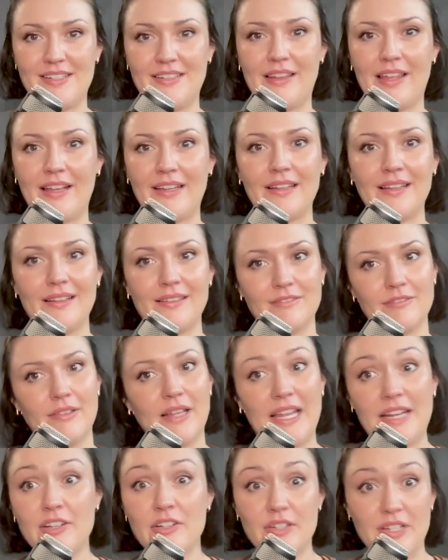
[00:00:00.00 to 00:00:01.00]
like
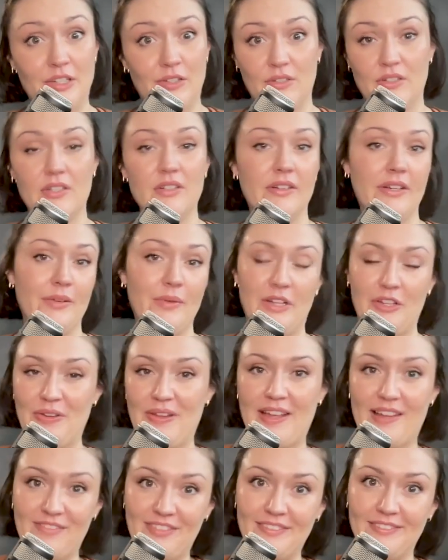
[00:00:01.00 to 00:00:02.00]
later in your career when you
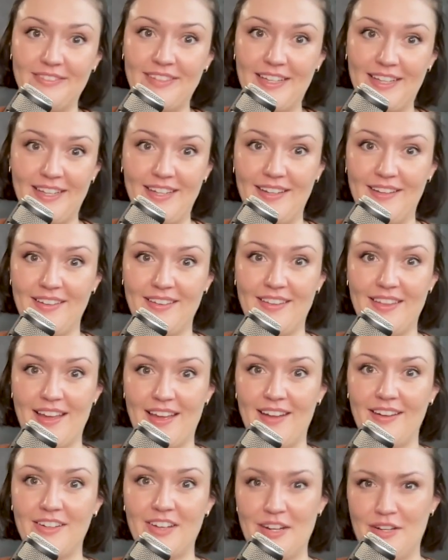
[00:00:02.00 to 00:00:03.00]
haven't had
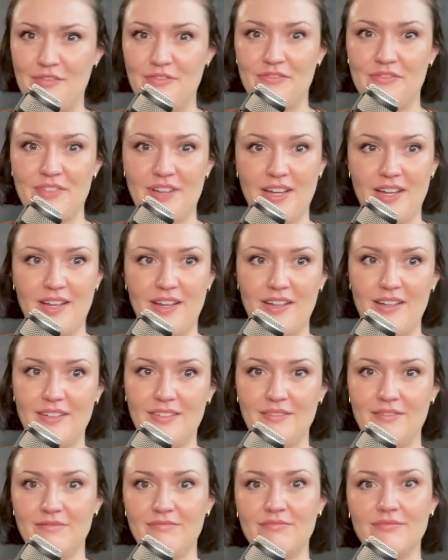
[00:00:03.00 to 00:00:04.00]
that kind of
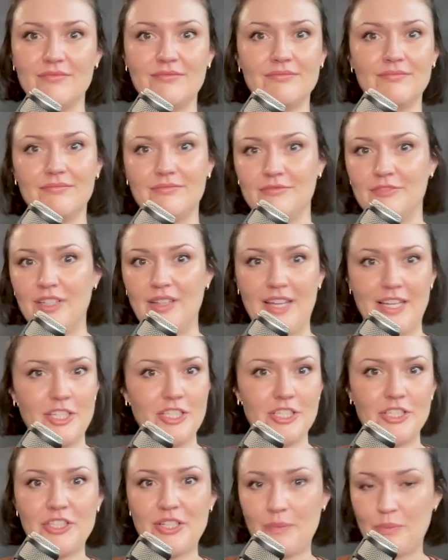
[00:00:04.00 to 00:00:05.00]

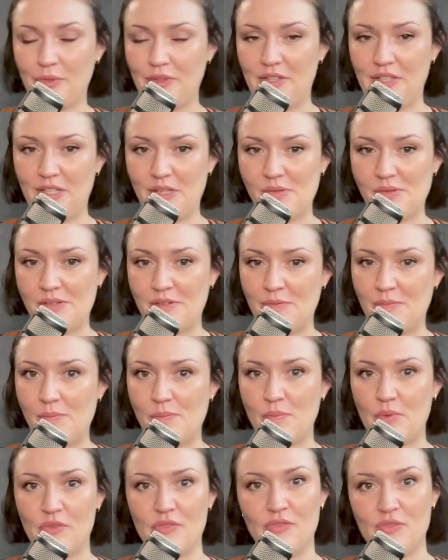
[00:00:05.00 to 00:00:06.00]
relationship with anyone
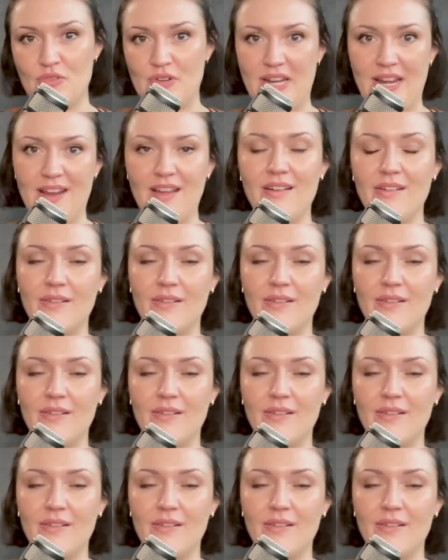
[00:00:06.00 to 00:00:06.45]
before now?